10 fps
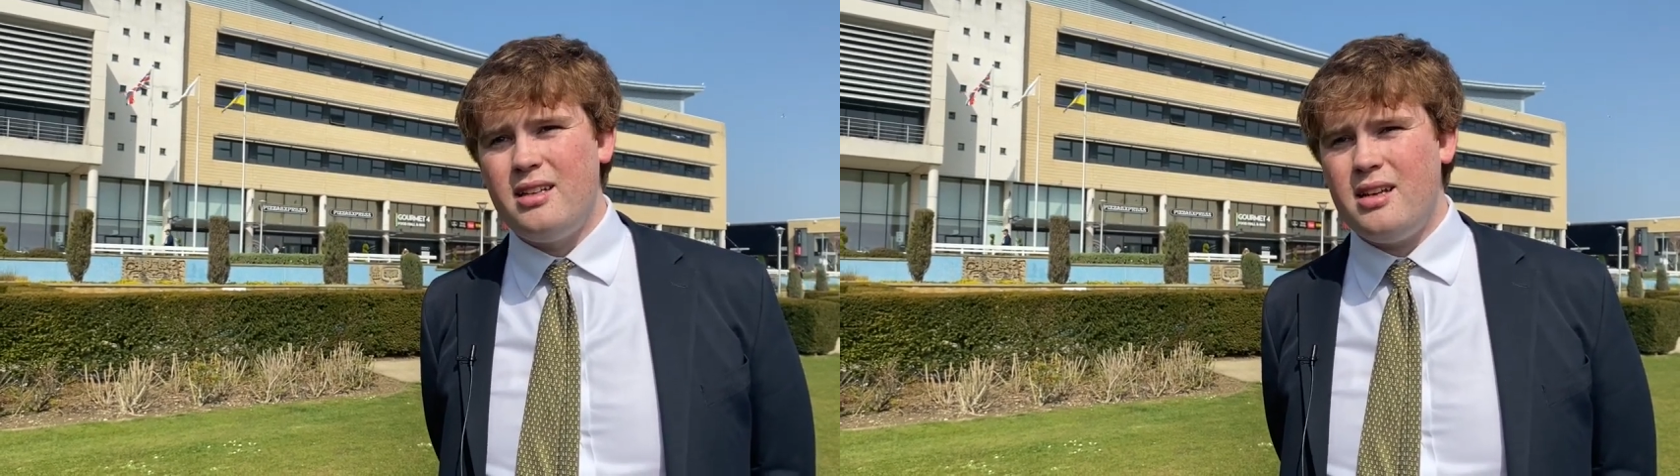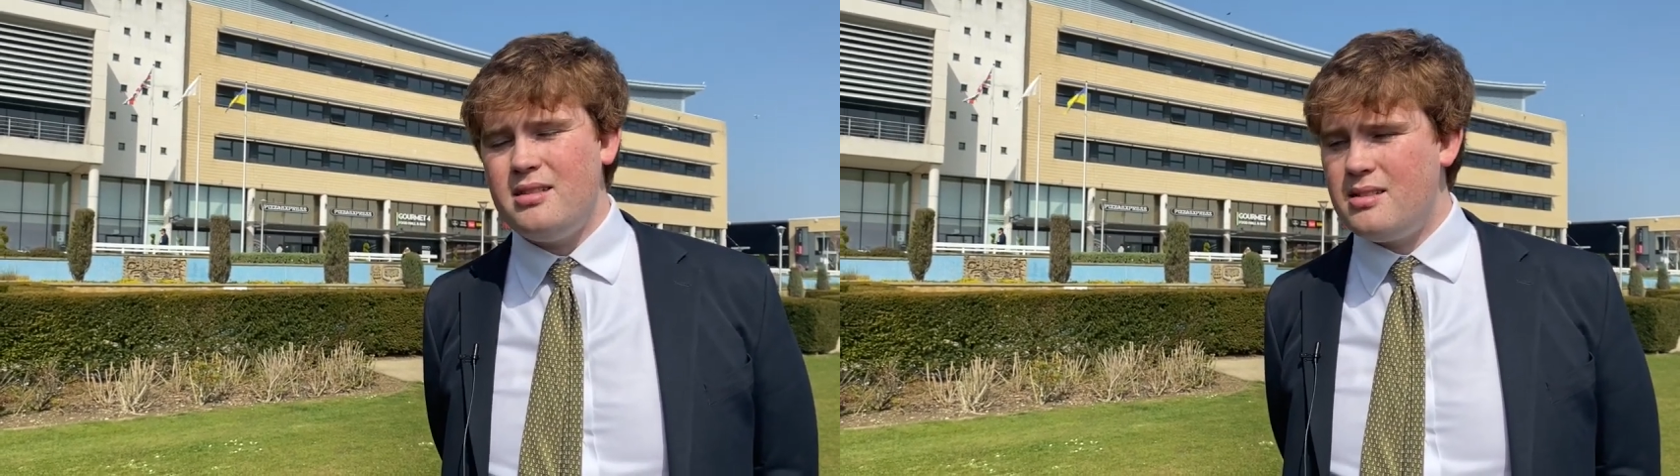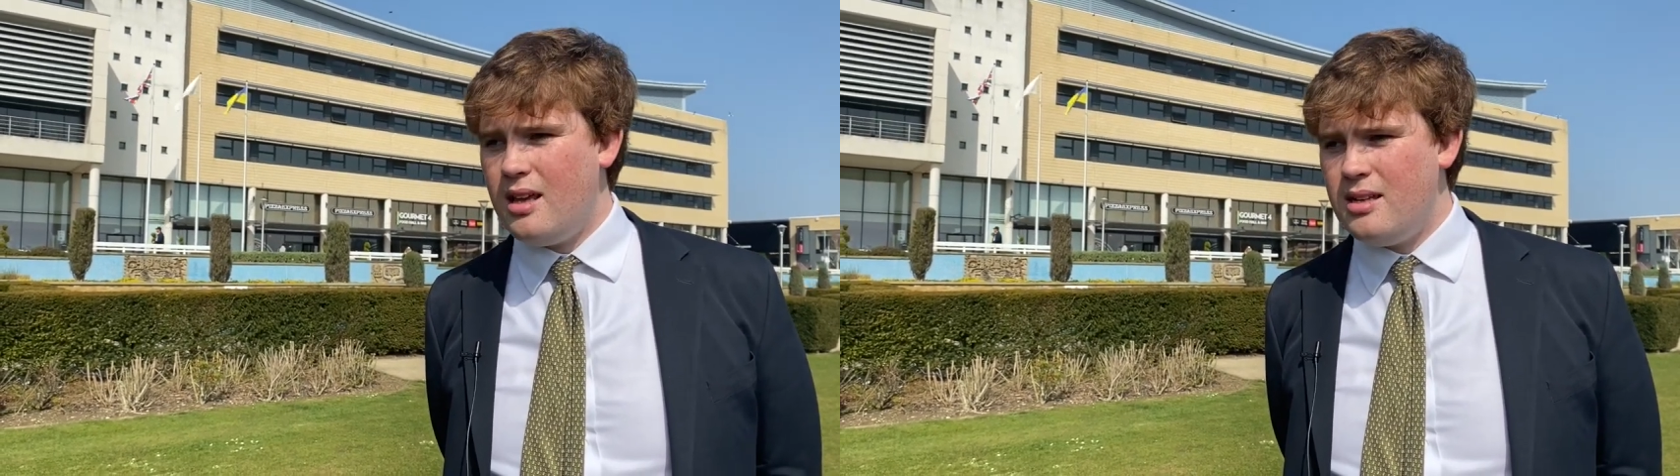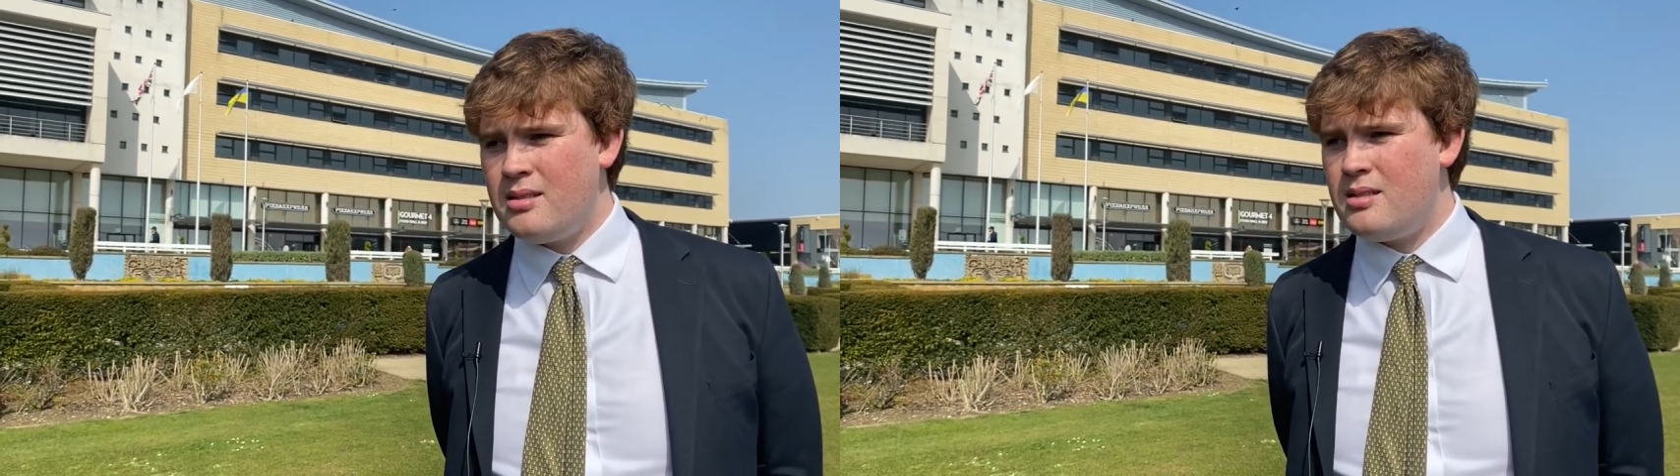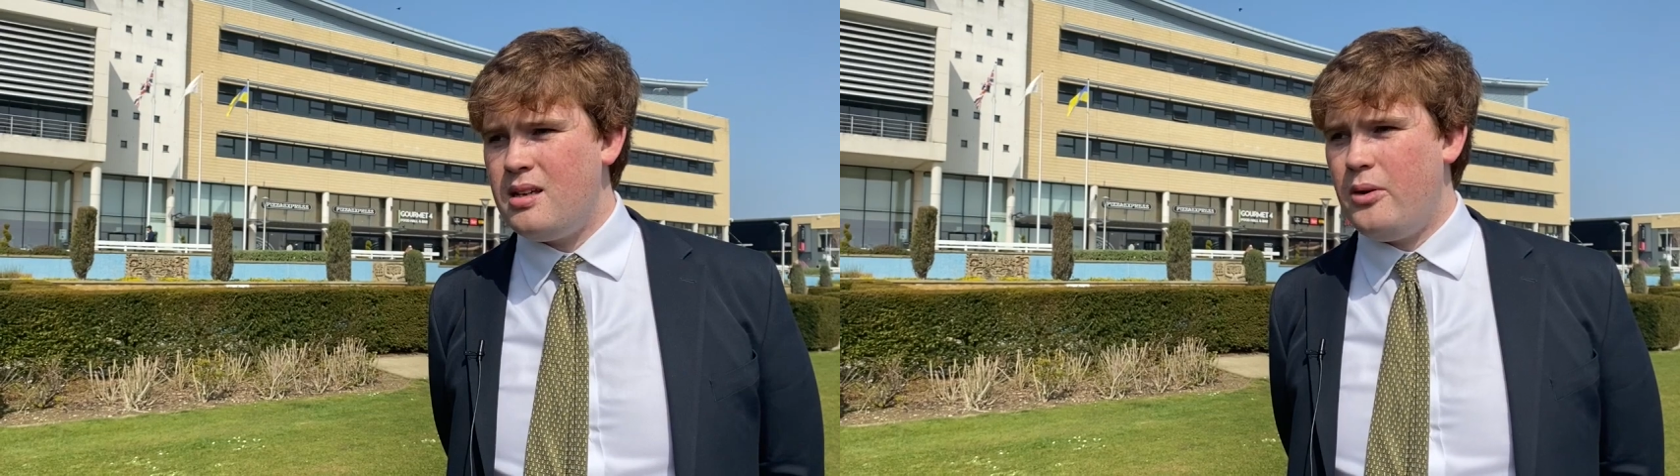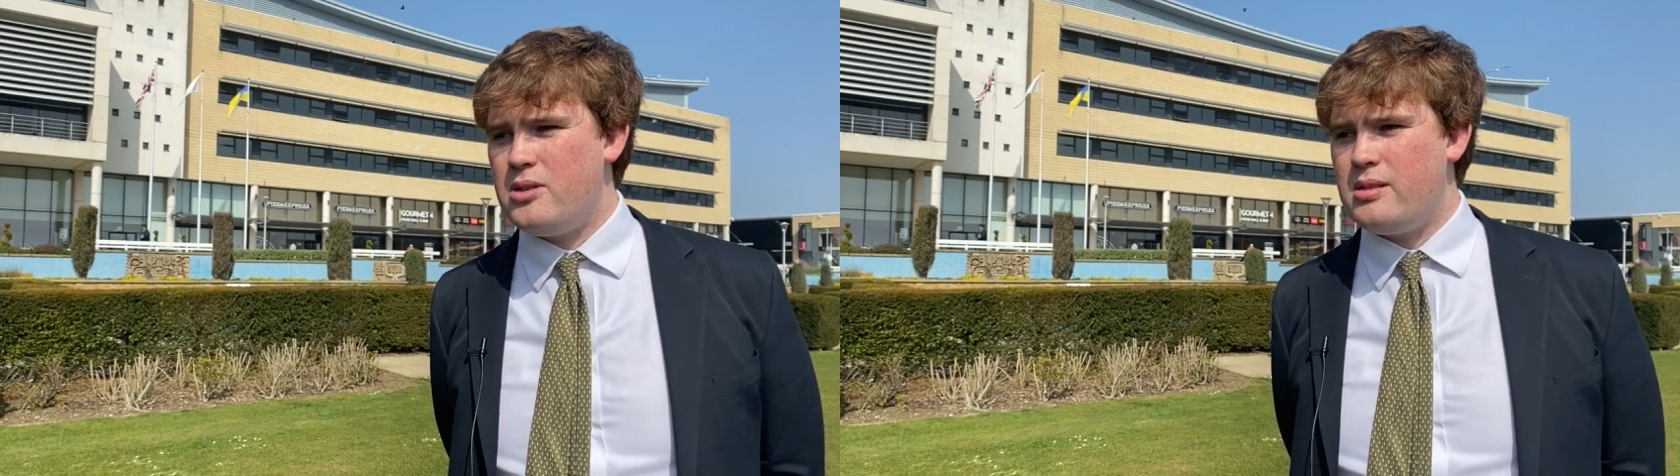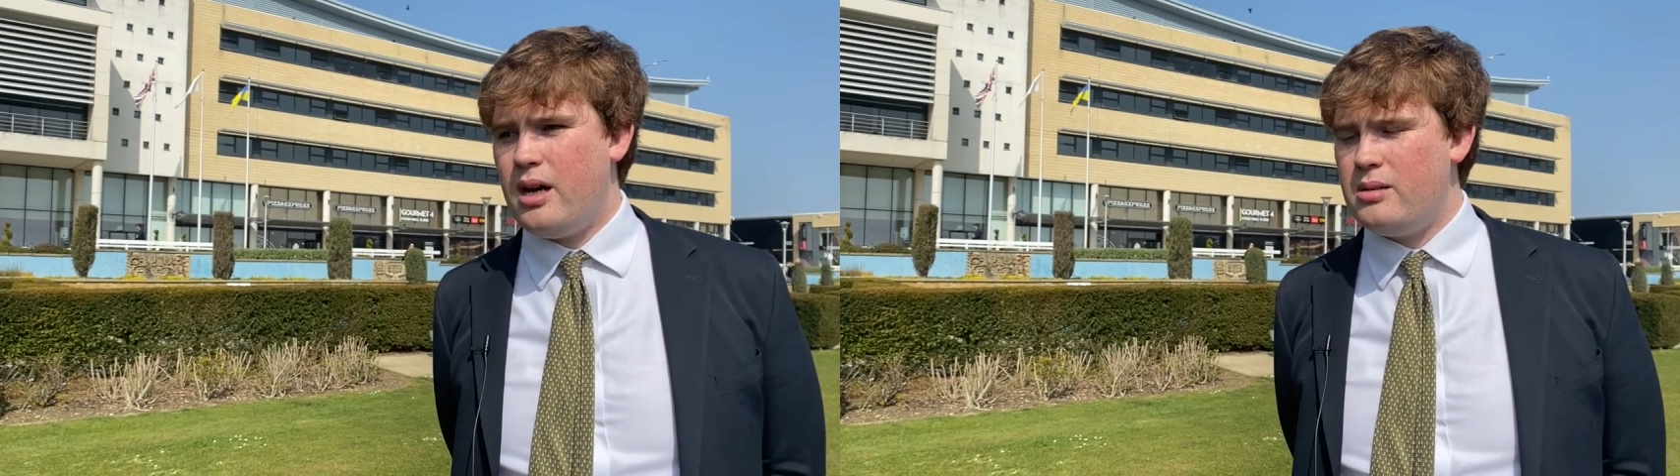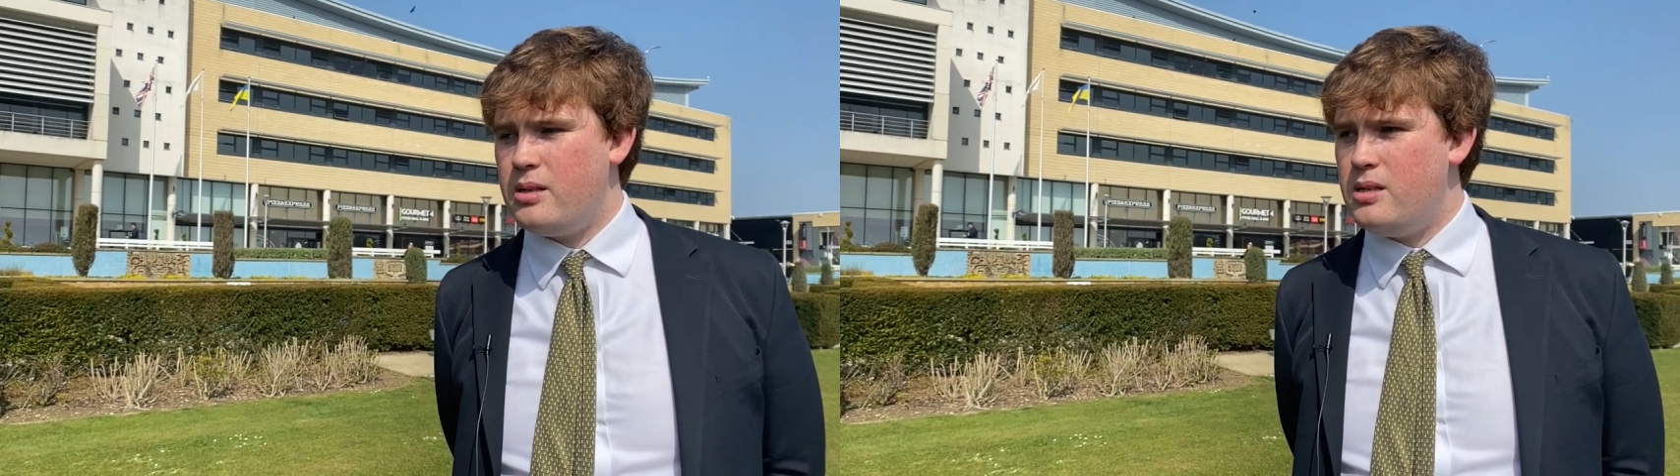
It is it is a serious task.